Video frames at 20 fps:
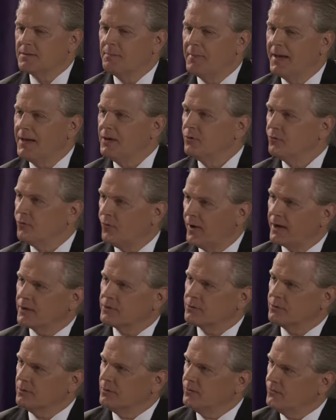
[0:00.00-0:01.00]
a
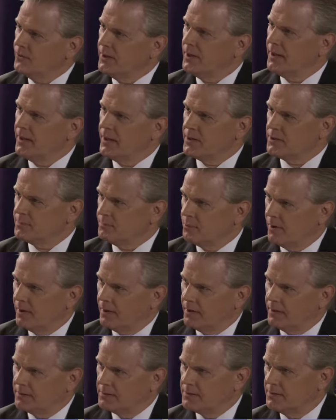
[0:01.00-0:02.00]
manufacturer of EAS
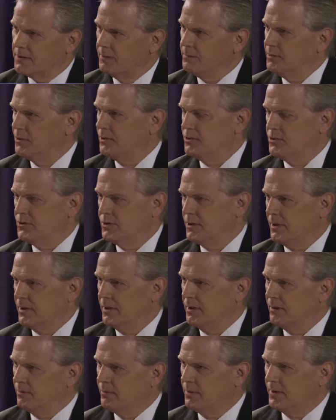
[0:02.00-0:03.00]
products,
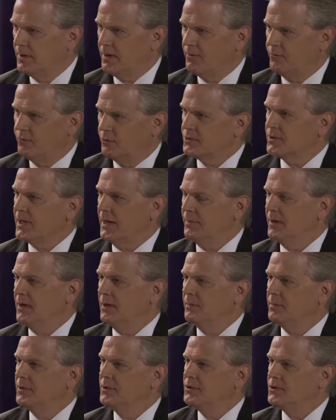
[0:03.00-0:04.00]
WG, when I first came
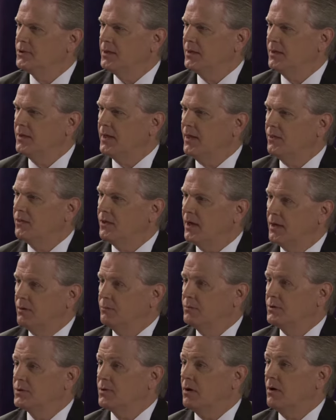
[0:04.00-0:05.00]
to WG, they thought it
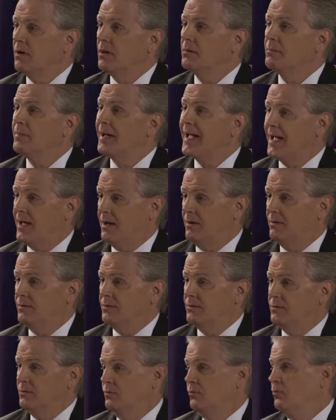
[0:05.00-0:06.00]
was all
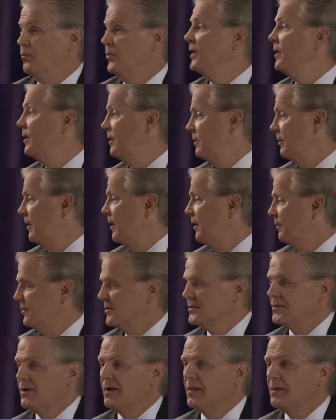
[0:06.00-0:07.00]
about, or we thought it
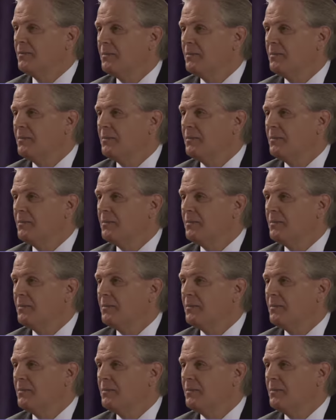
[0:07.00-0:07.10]
was all